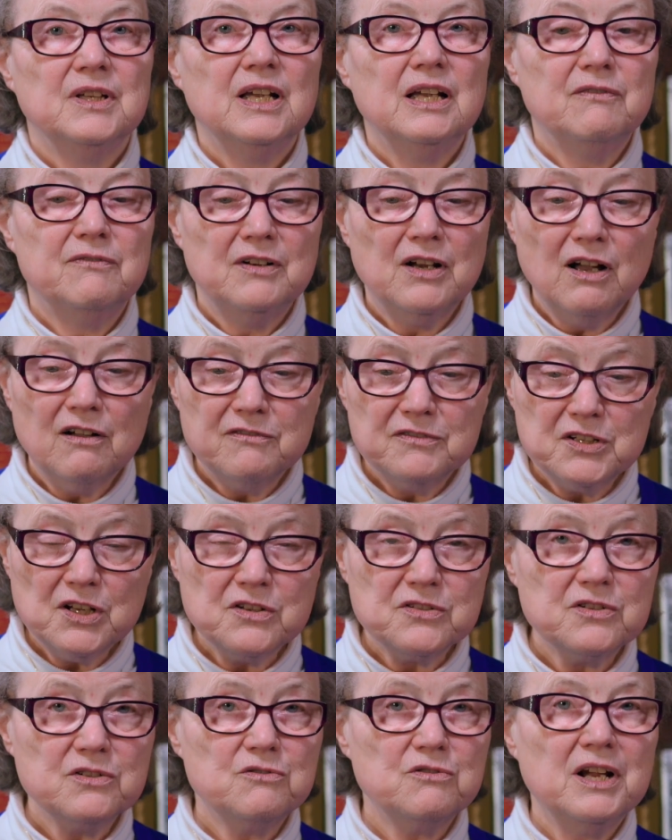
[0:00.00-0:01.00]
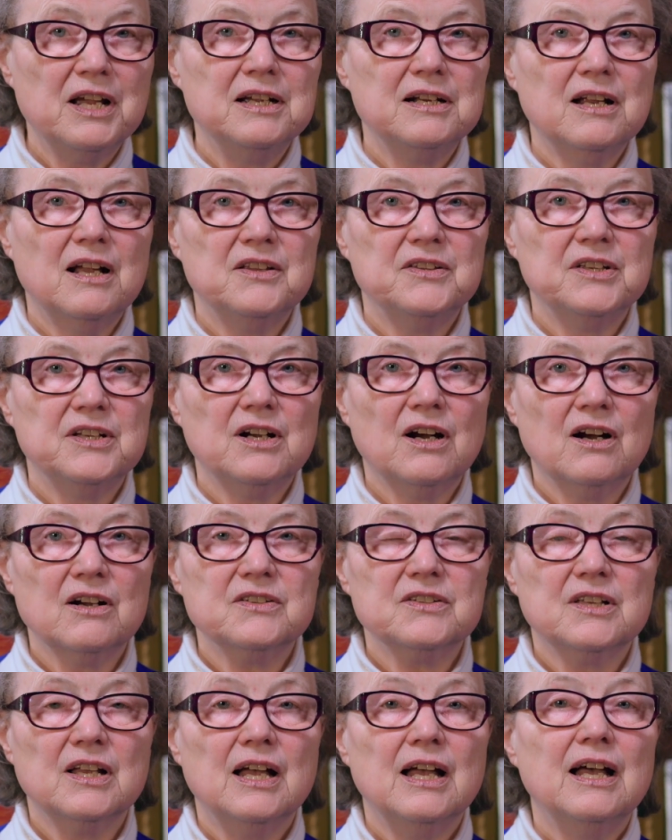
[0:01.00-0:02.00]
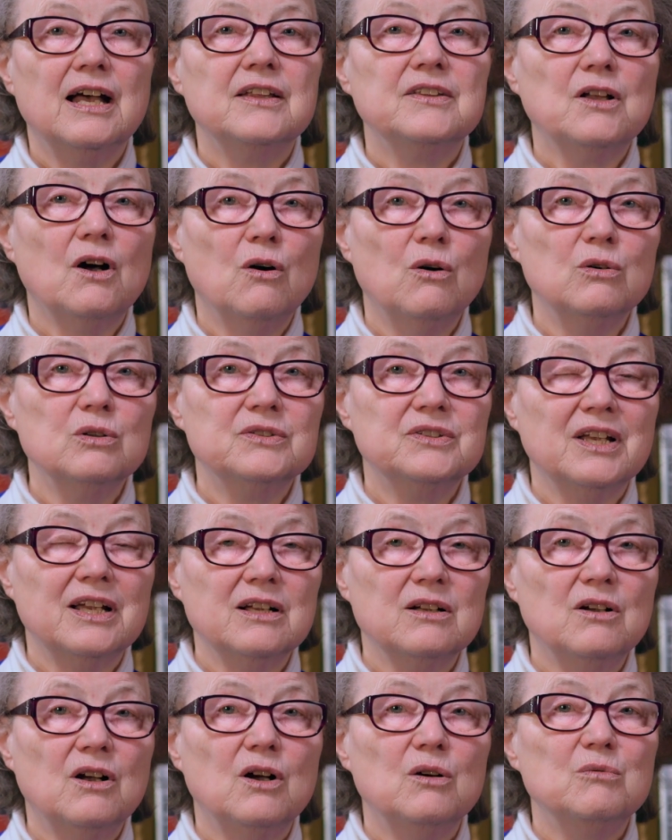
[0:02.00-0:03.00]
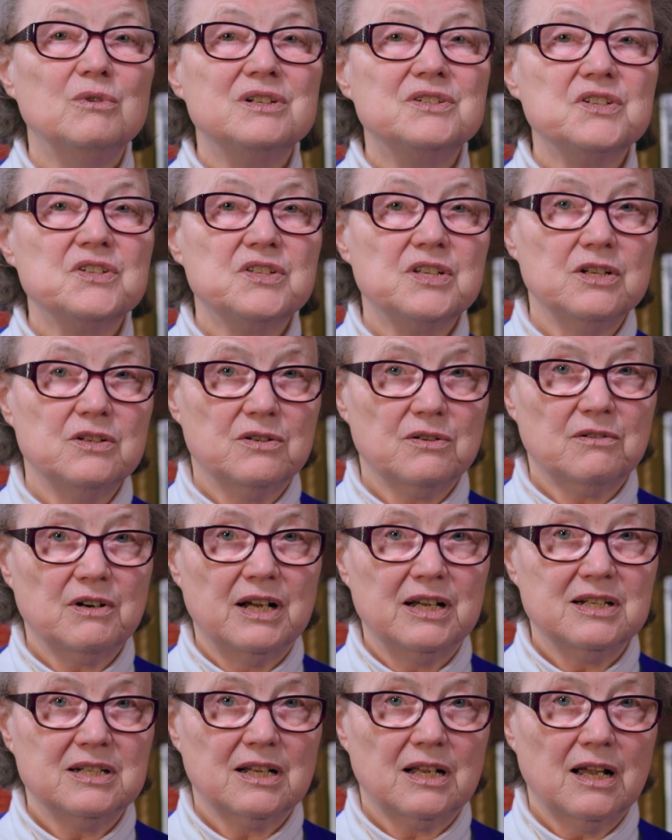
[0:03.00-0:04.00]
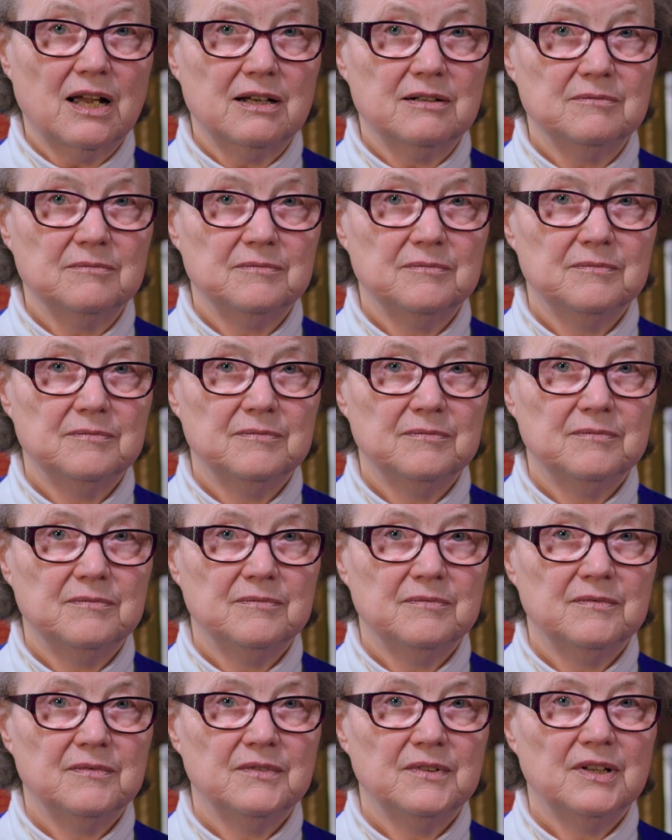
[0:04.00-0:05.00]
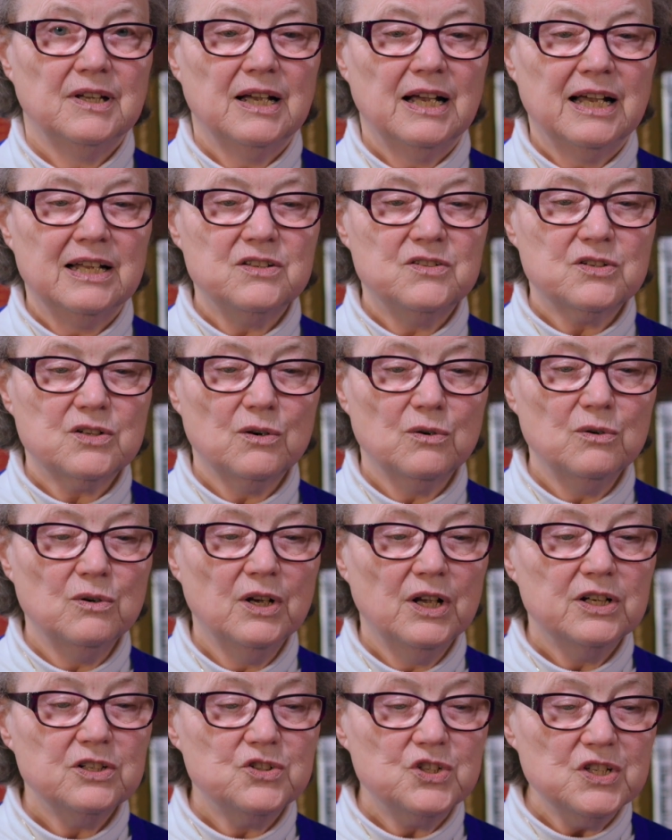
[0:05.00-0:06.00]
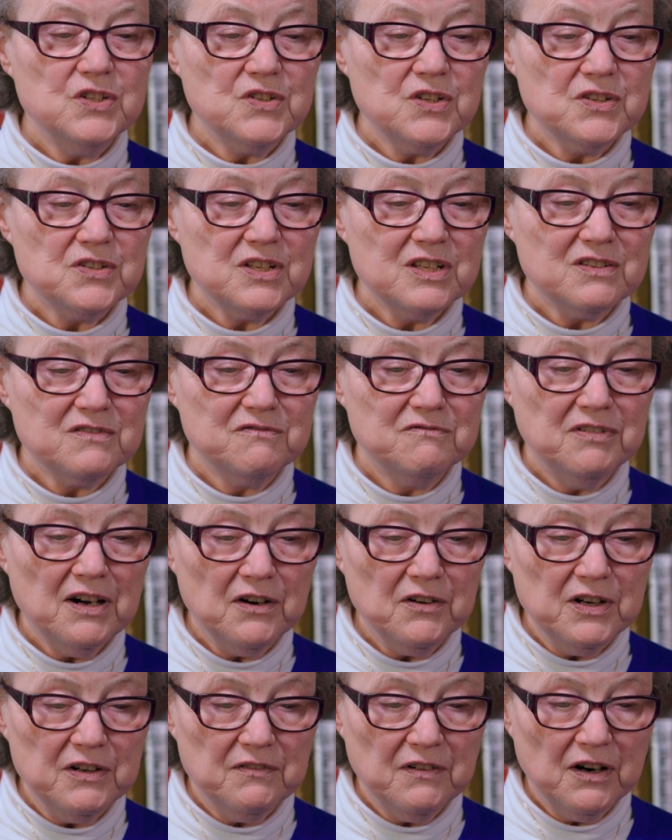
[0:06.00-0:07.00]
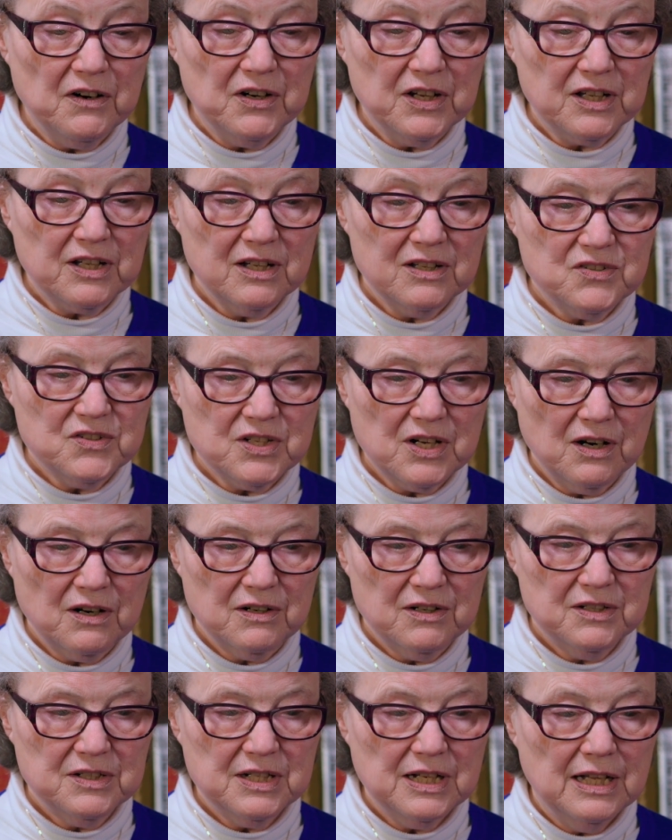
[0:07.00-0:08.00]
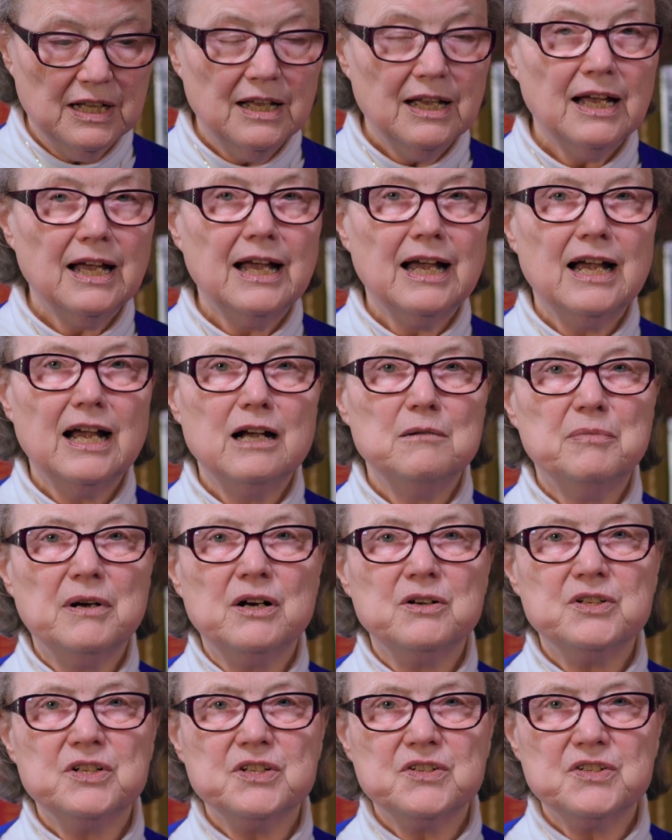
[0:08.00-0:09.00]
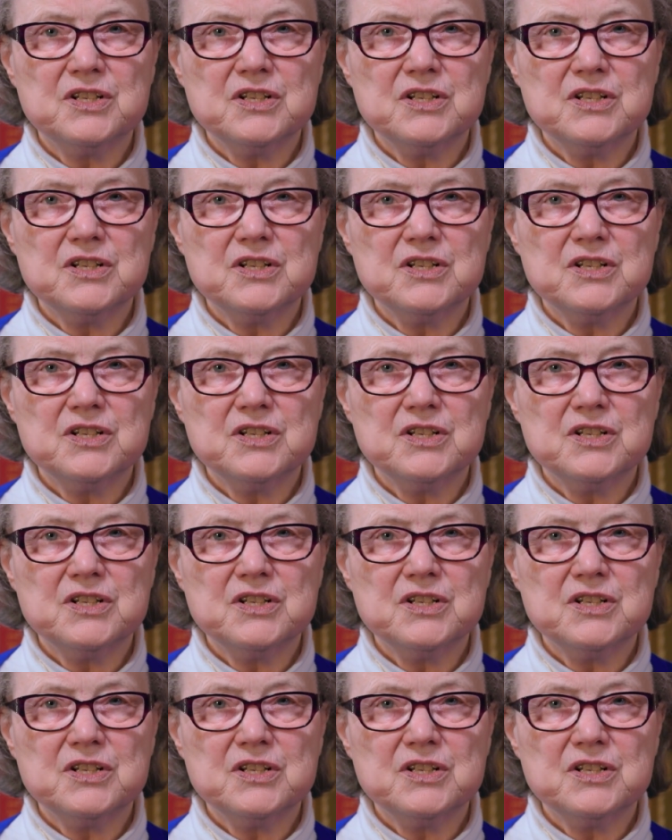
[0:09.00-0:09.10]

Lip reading: If love doesn't reign on the earth, the whole thing will disintegrate again. And so Jesus is very, very concerned about his